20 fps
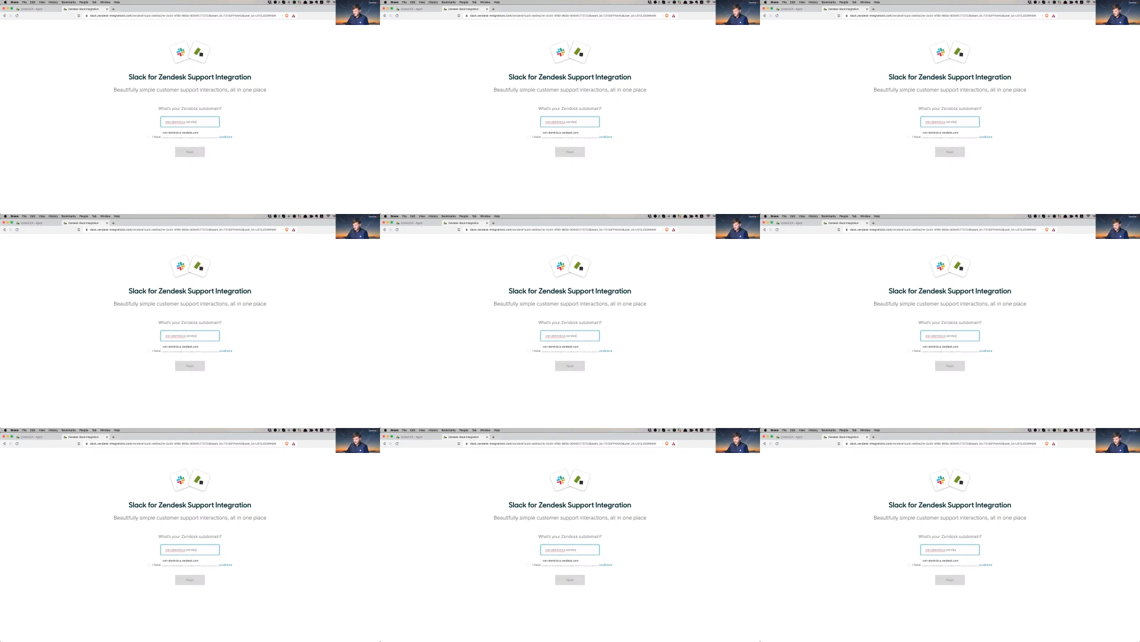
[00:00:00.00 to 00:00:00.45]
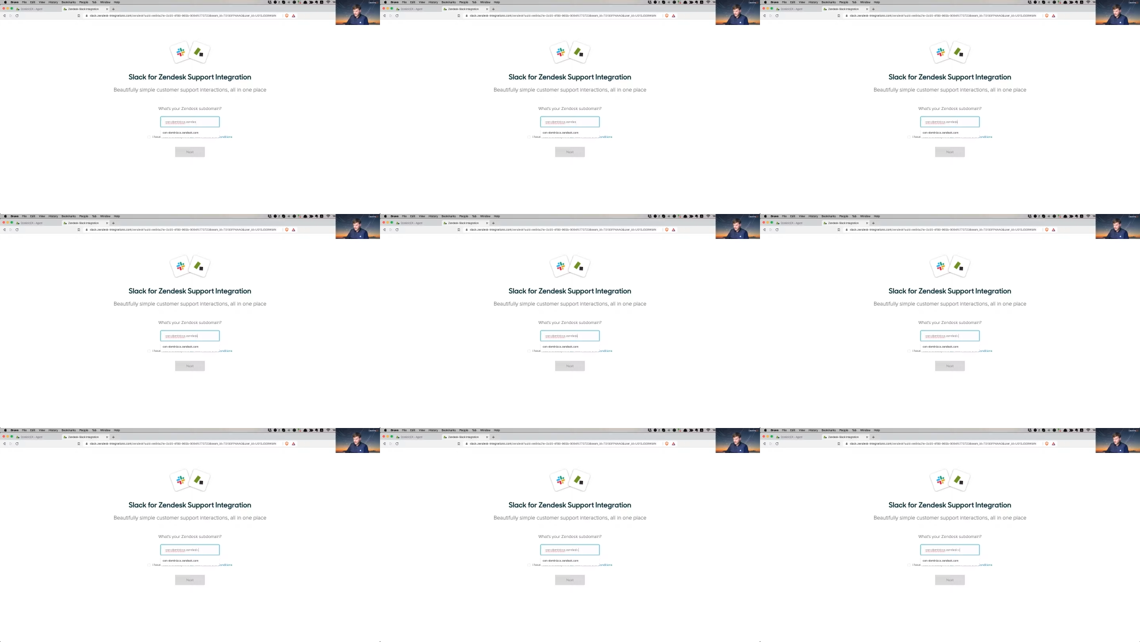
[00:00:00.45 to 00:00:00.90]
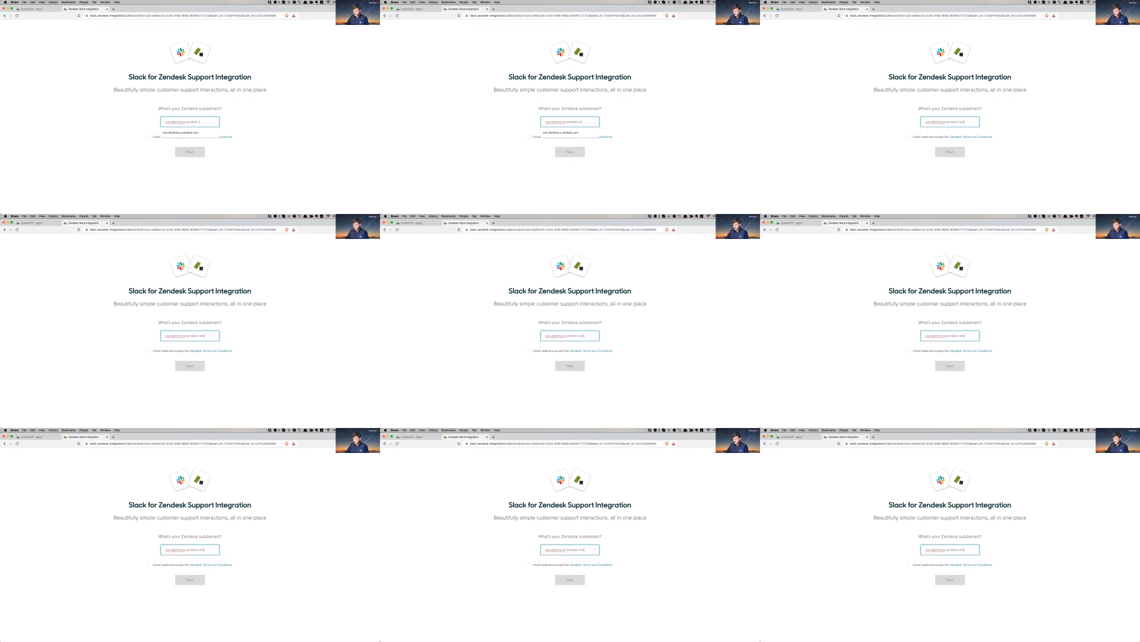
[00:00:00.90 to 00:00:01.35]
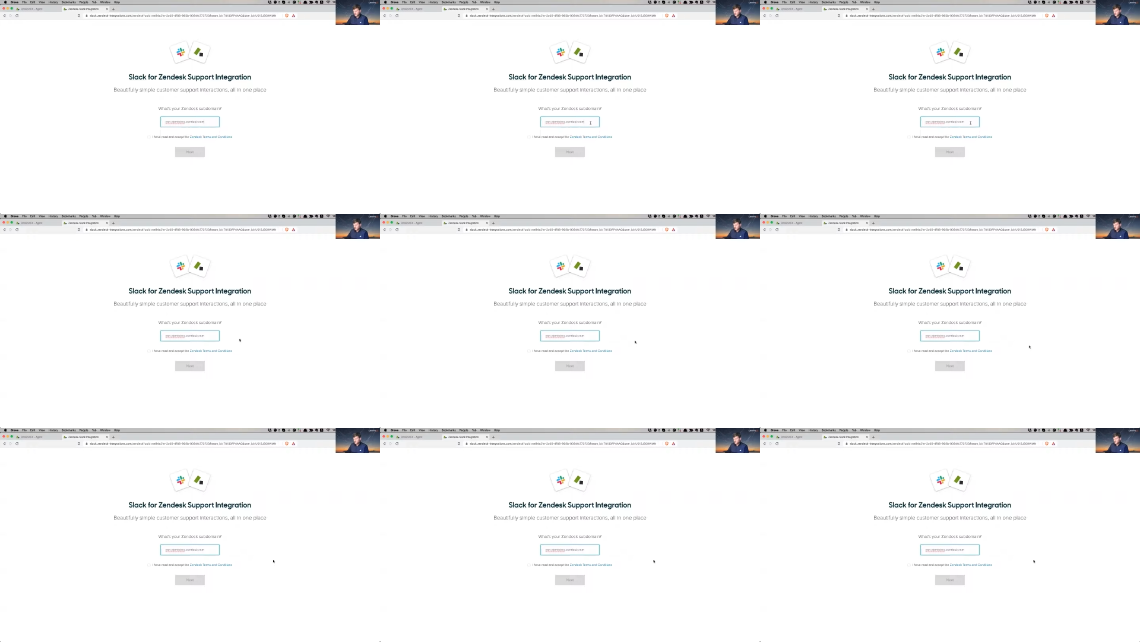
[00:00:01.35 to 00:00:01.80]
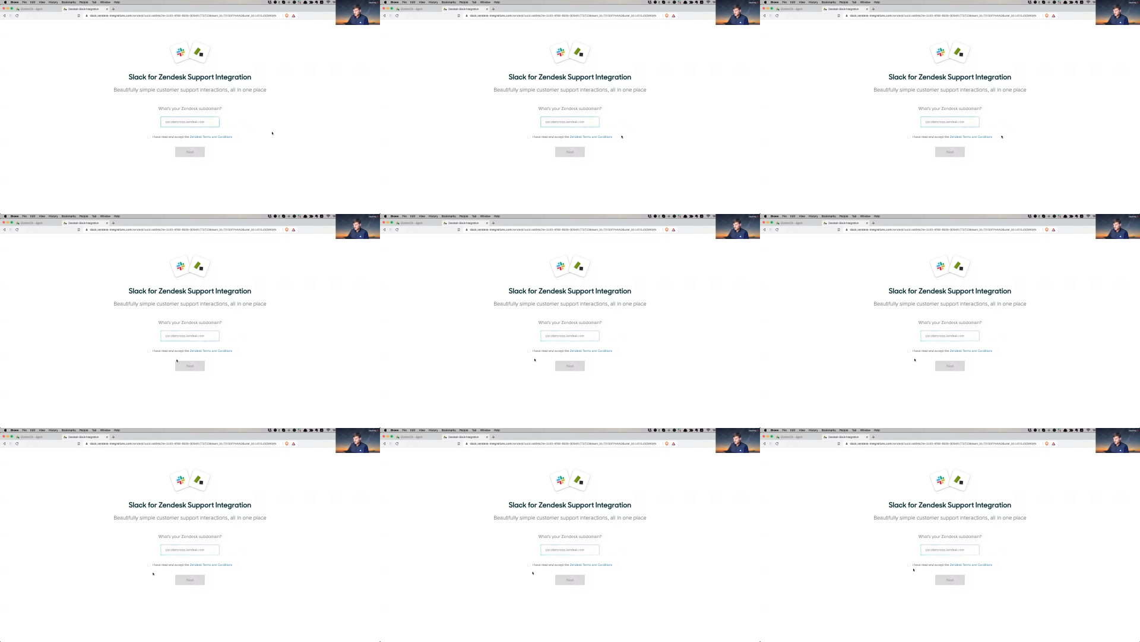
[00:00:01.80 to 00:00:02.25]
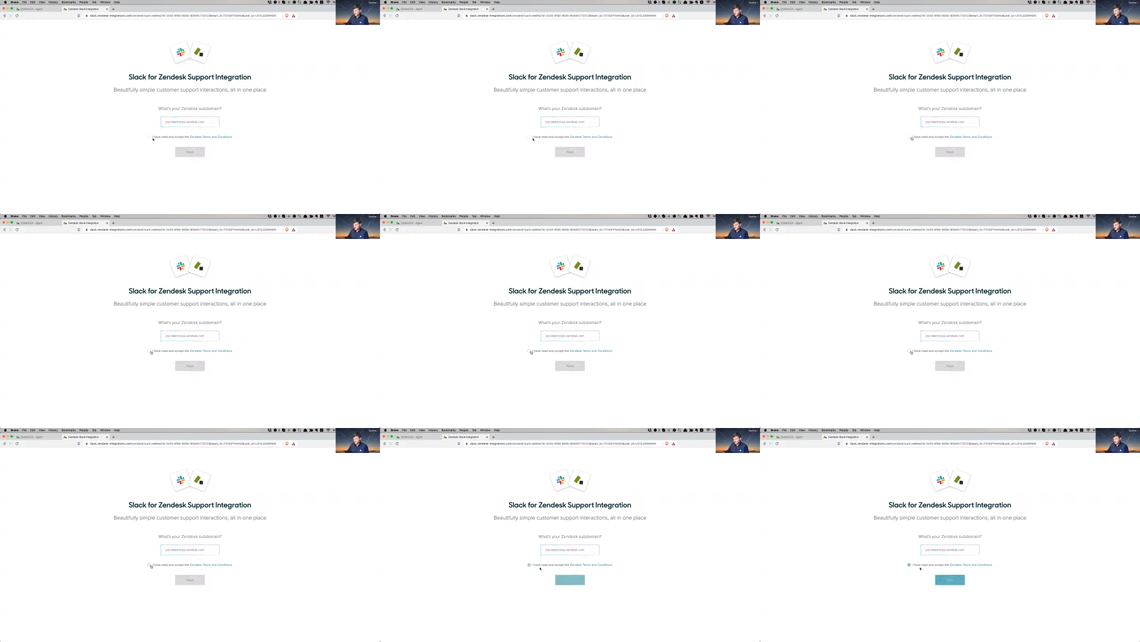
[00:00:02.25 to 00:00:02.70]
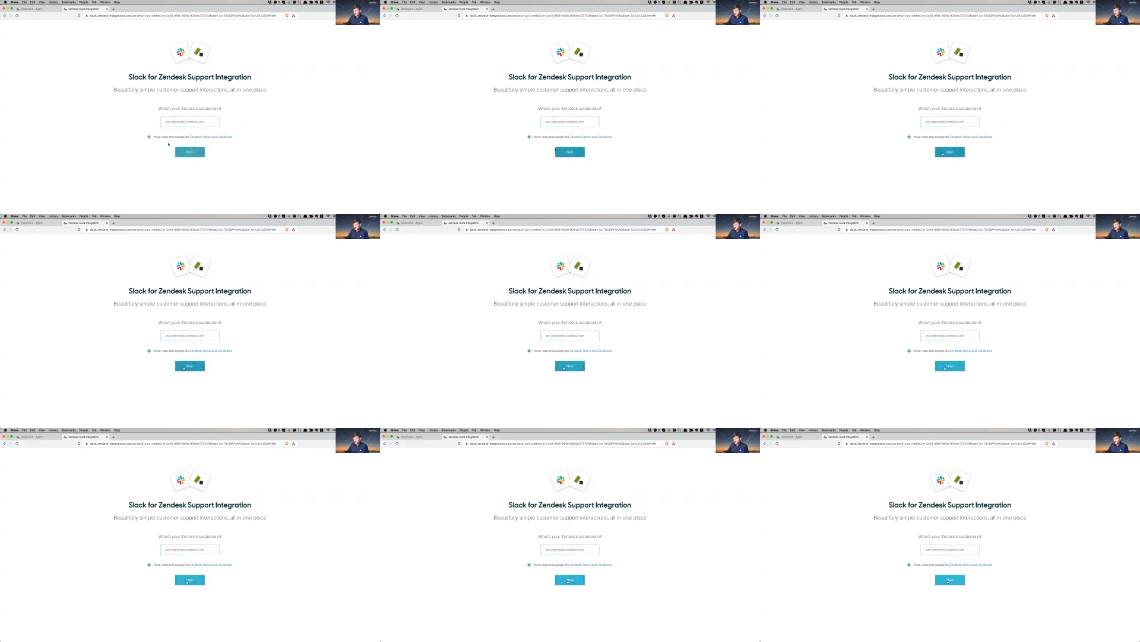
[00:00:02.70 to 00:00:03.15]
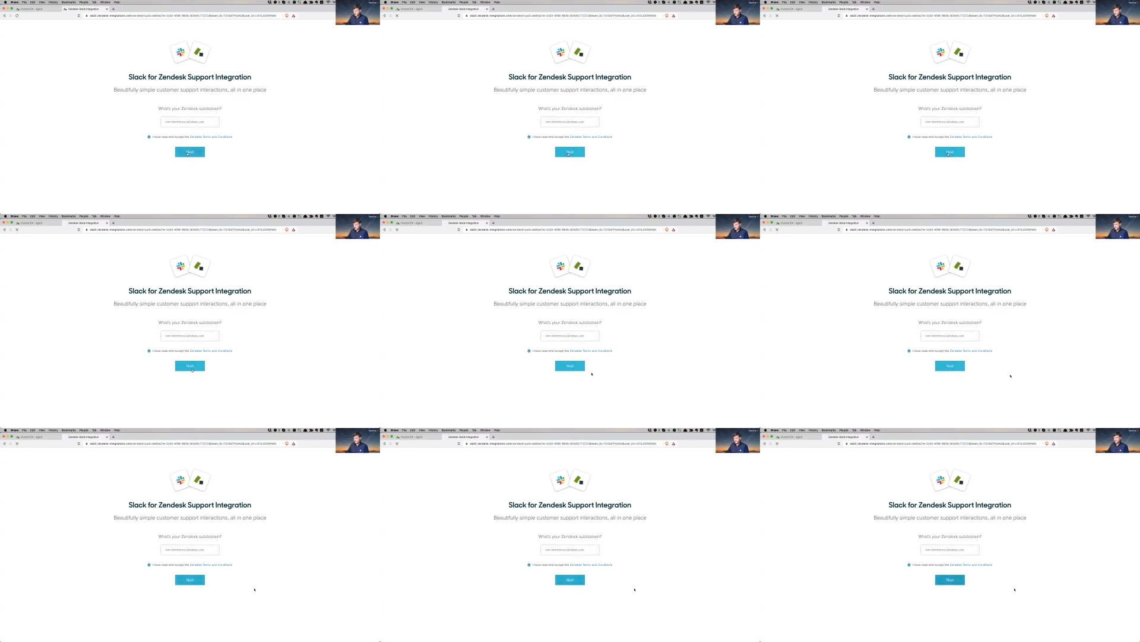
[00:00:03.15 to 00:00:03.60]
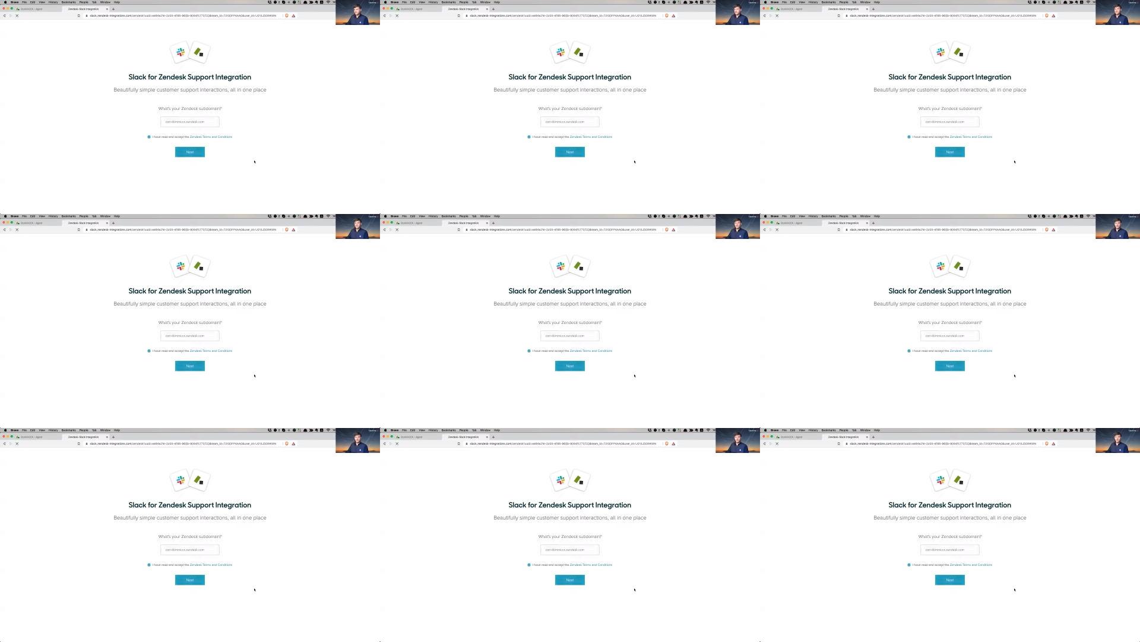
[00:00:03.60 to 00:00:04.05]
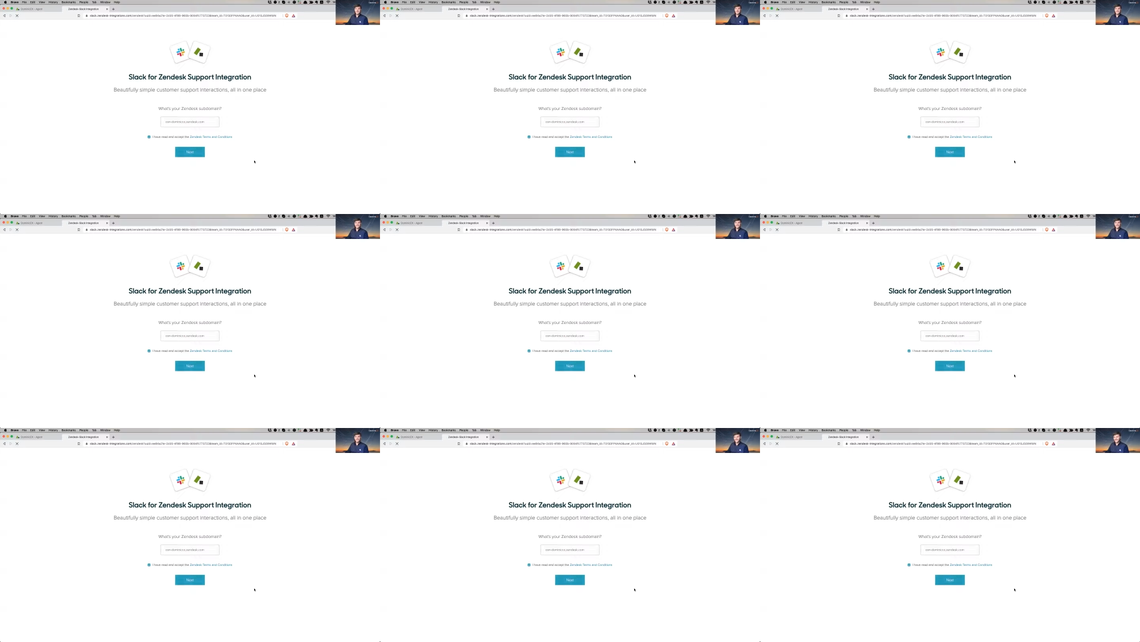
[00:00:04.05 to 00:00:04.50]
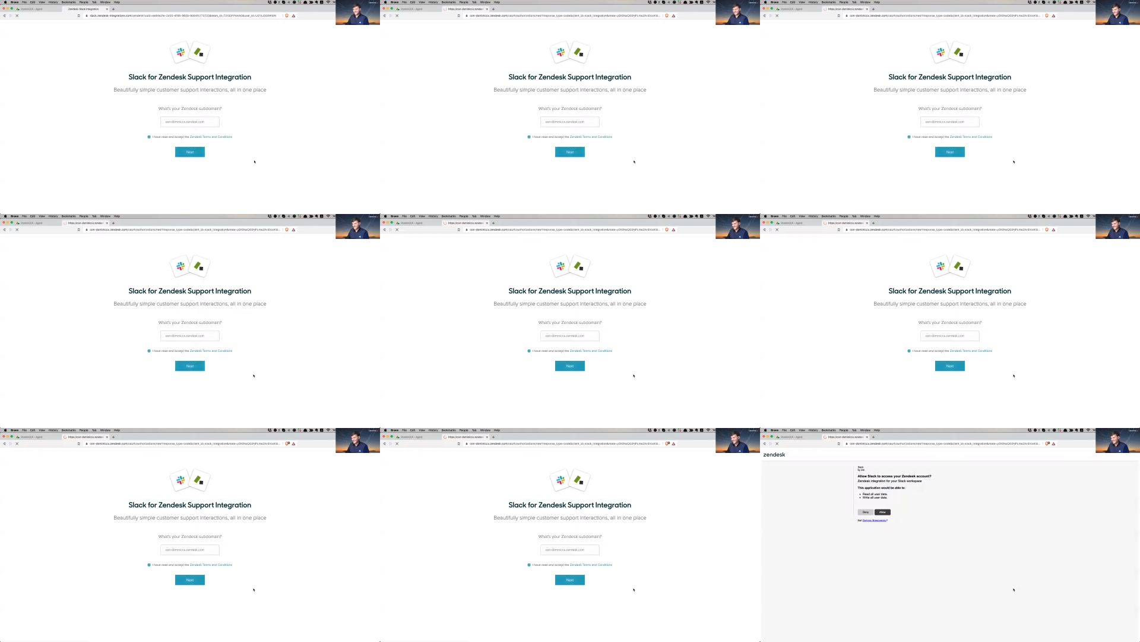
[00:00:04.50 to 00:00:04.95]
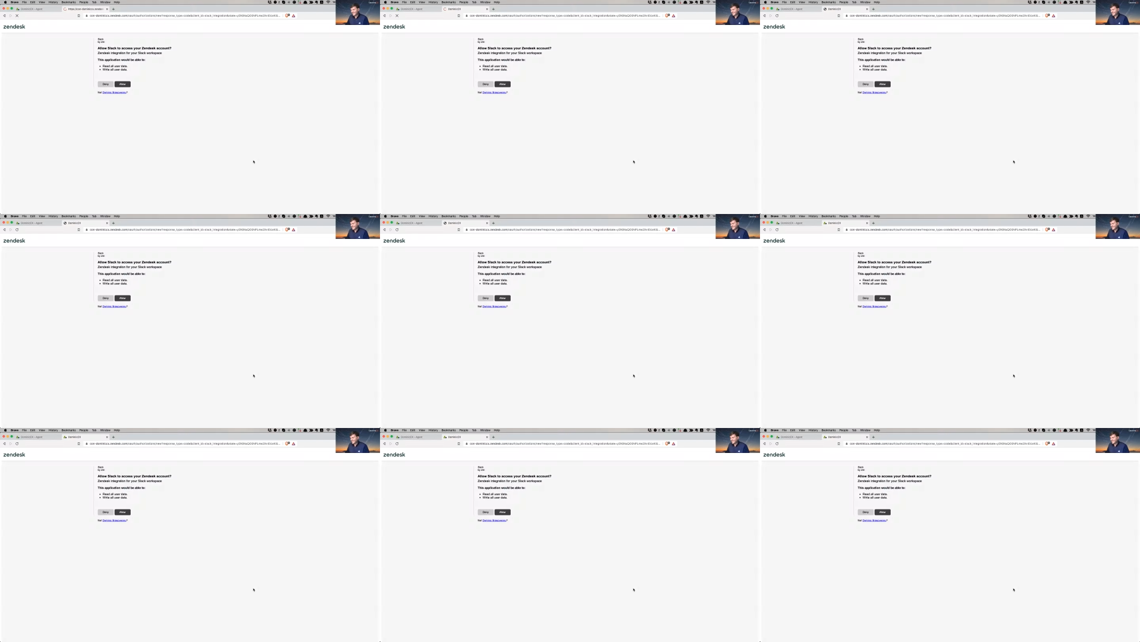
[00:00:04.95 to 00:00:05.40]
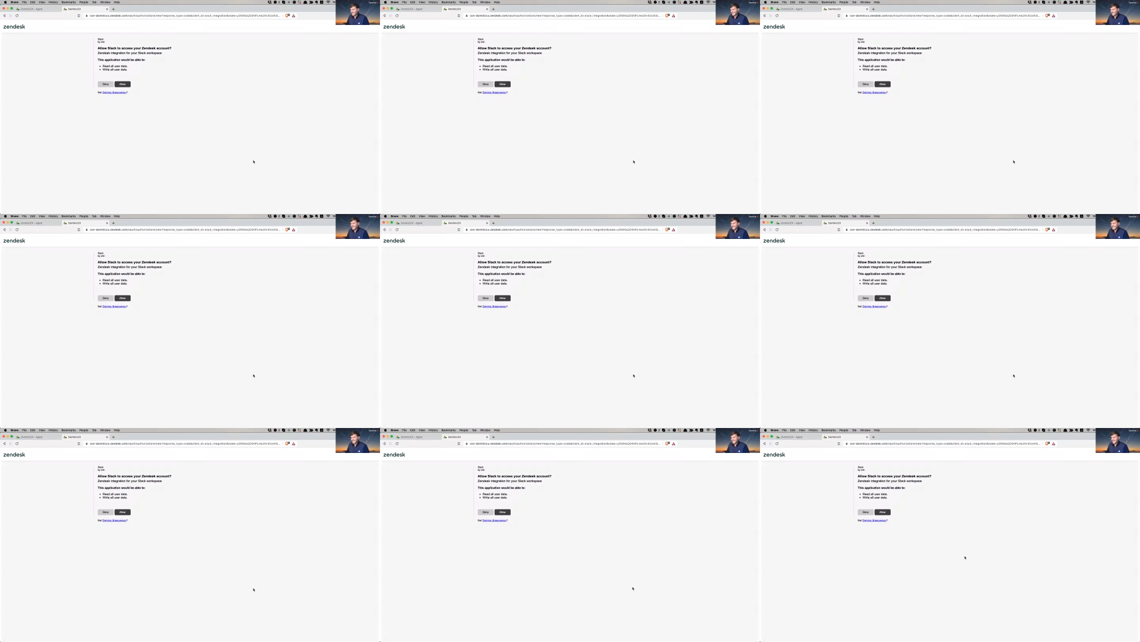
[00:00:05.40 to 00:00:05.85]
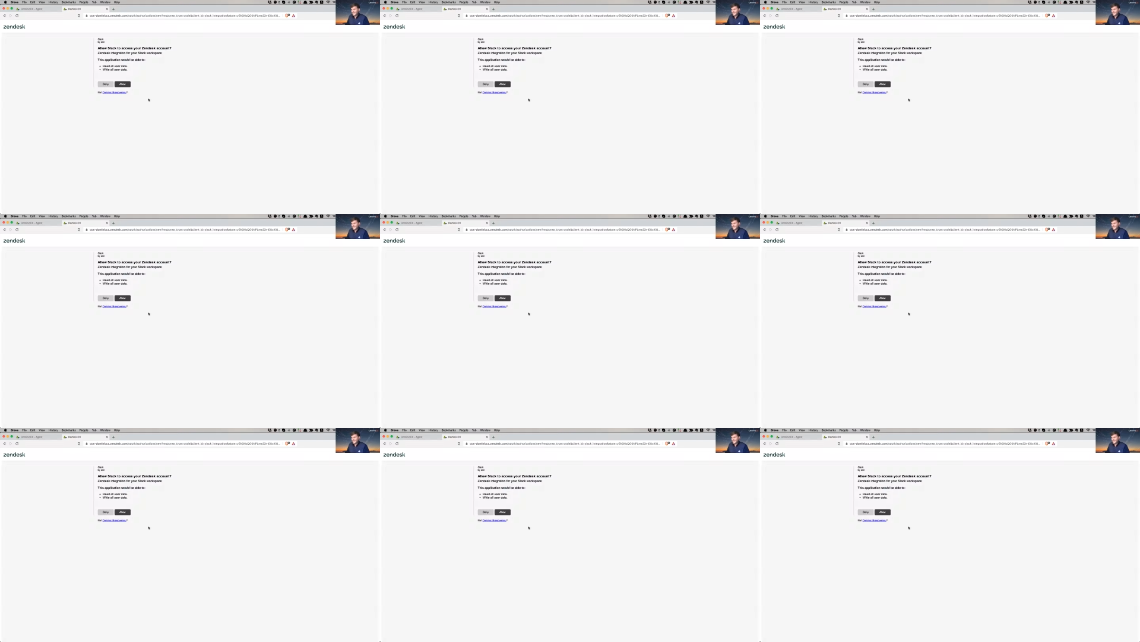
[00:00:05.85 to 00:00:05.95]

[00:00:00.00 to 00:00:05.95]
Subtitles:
[unreadable: no face in view]